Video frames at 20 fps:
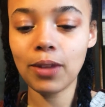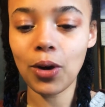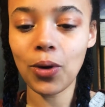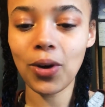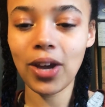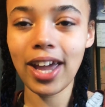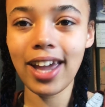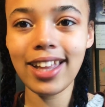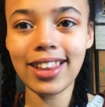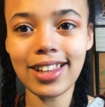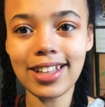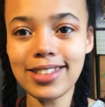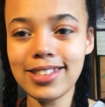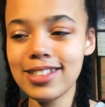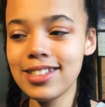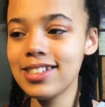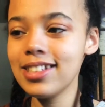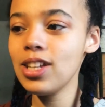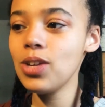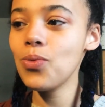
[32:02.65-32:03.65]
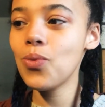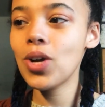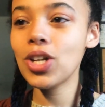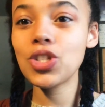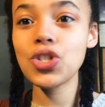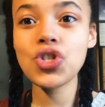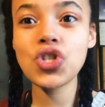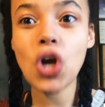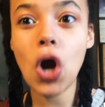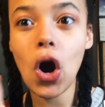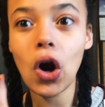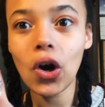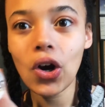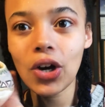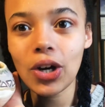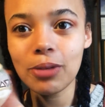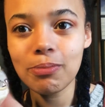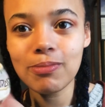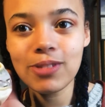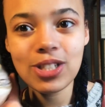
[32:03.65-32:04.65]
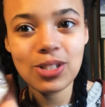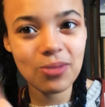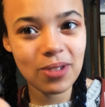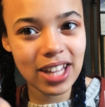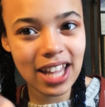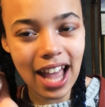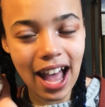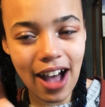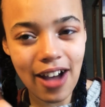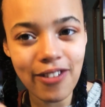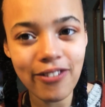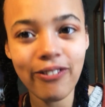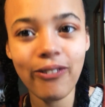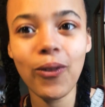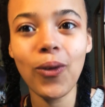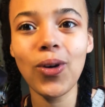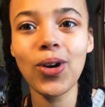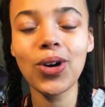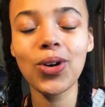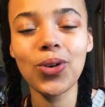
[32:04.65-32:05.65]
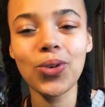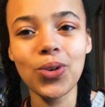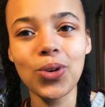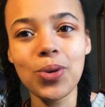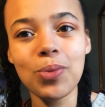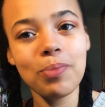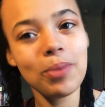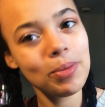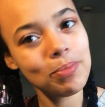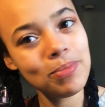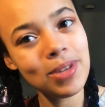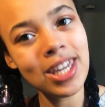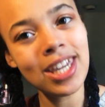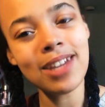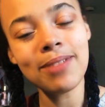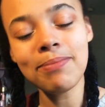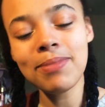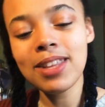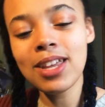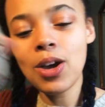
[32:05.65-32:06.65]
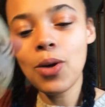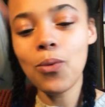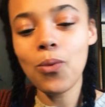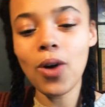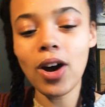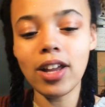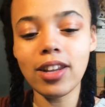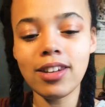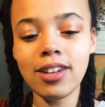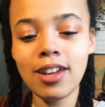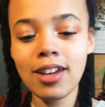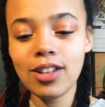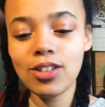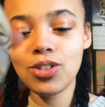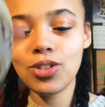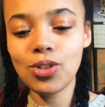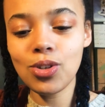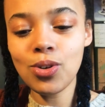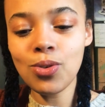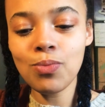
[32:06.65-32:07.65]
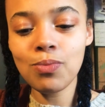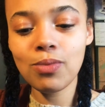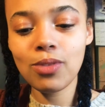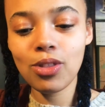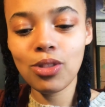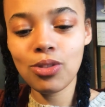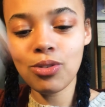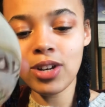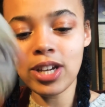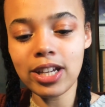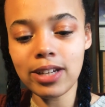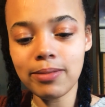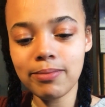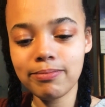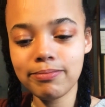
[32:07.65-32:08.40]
Okay, let's see what charms we have for Group B. 1, 2, 3.